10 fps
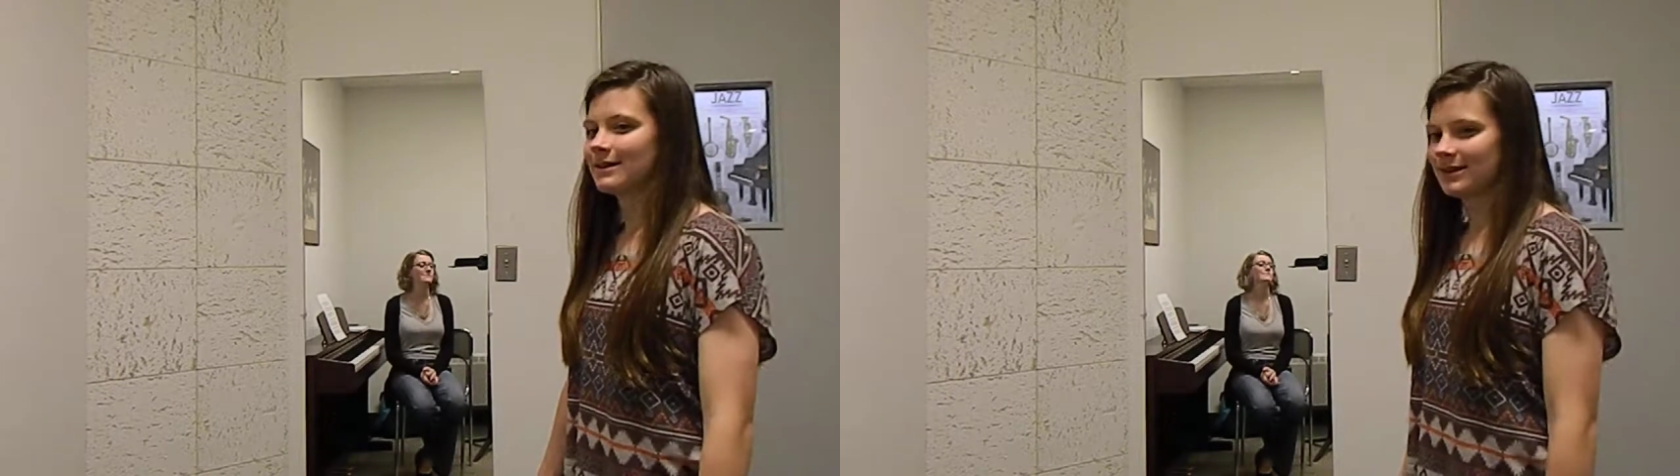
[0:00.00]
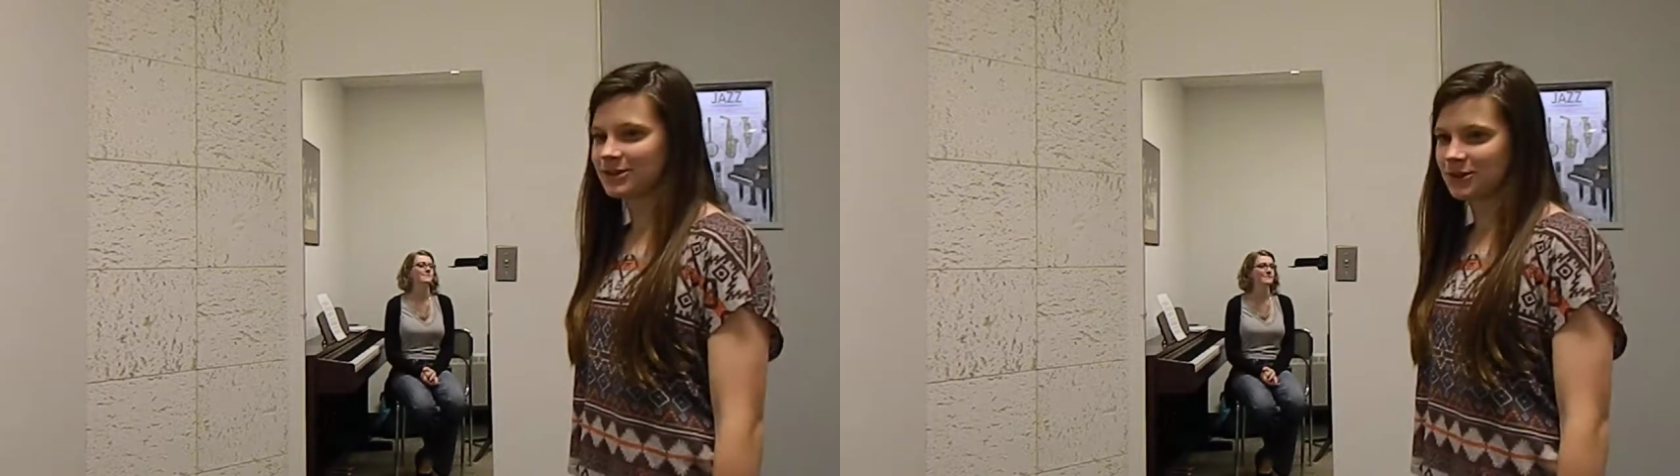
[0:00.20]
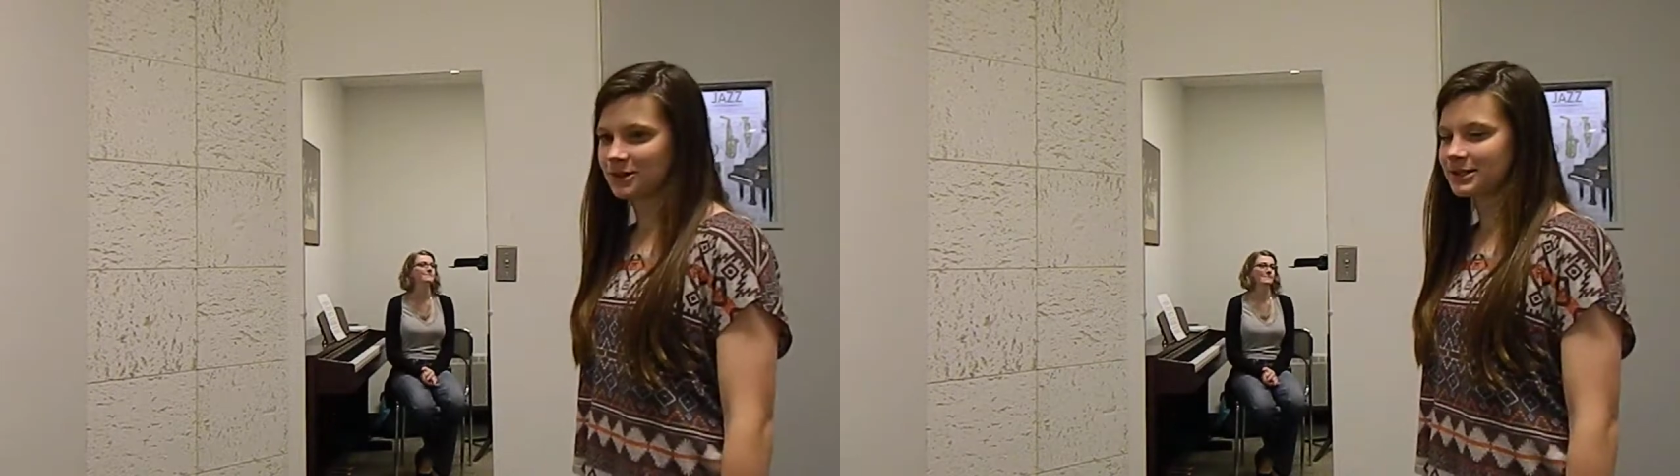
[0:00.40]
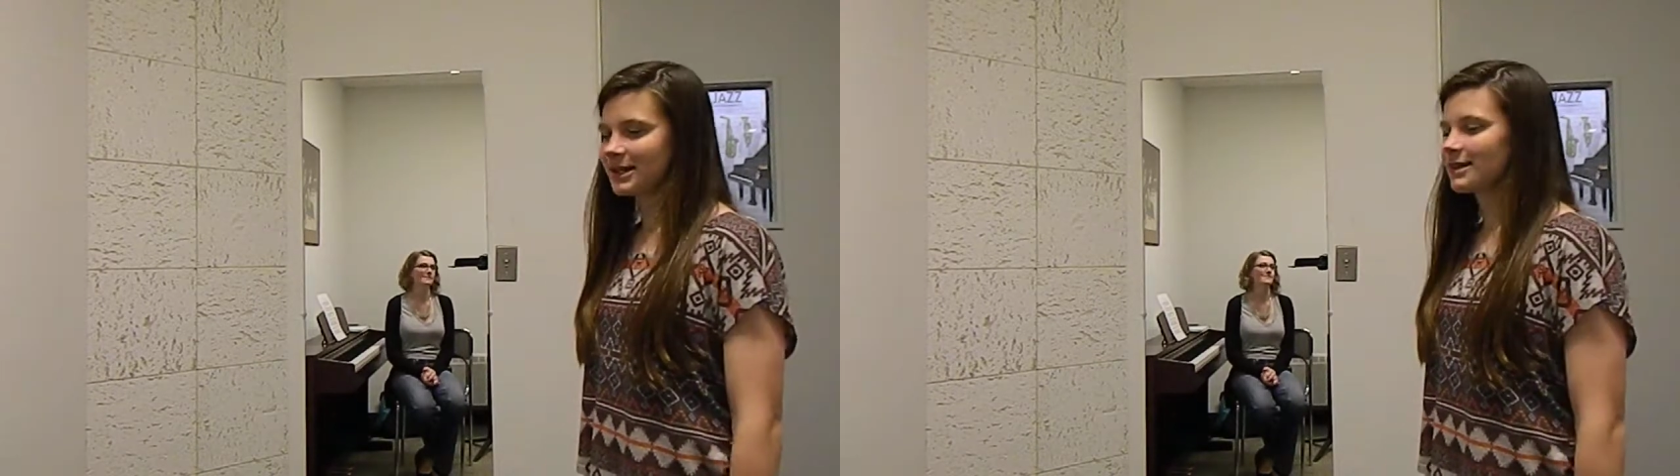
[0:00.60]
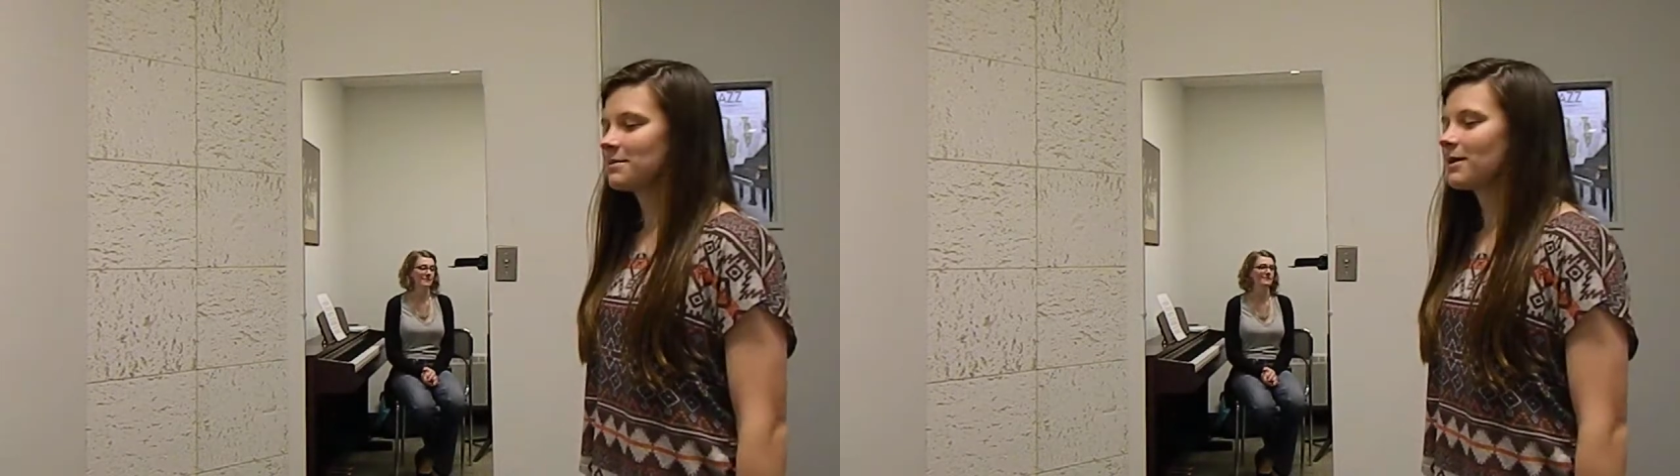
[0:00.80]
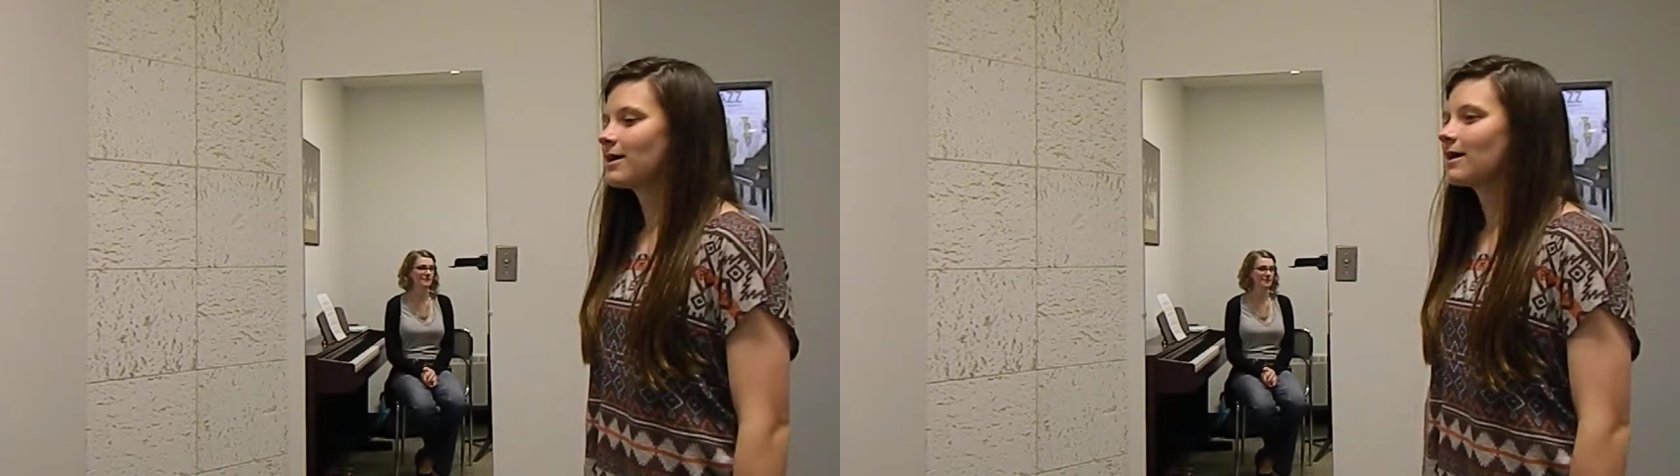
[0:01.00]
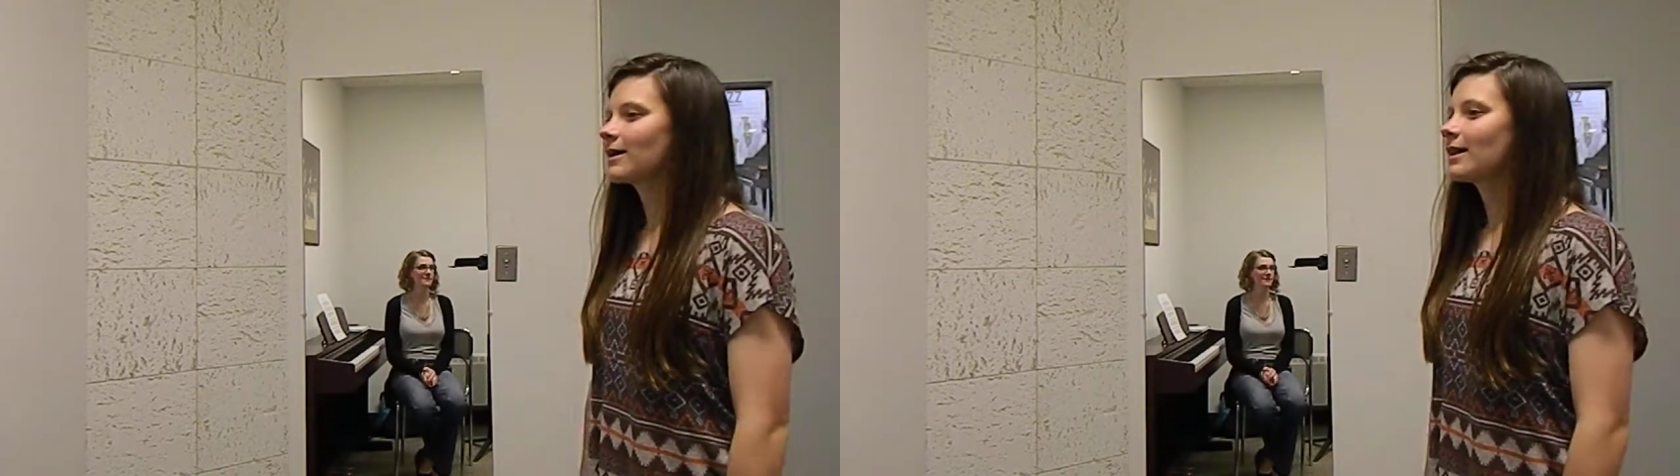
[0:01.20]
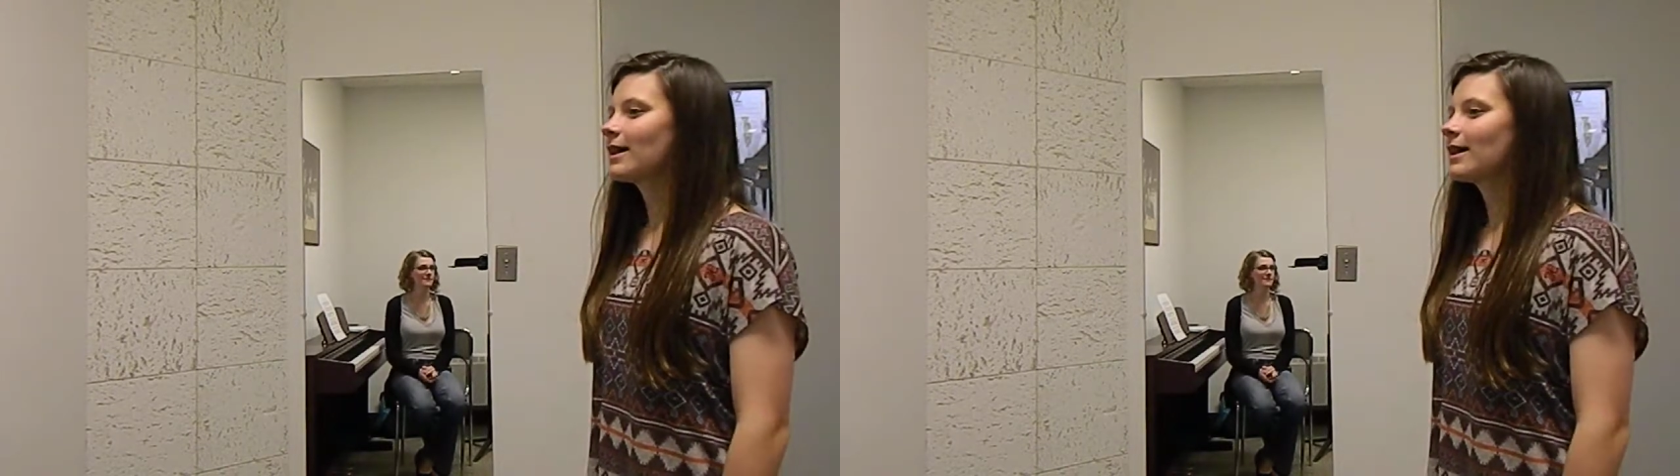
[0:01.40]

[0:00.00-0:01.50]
at shoulders length apart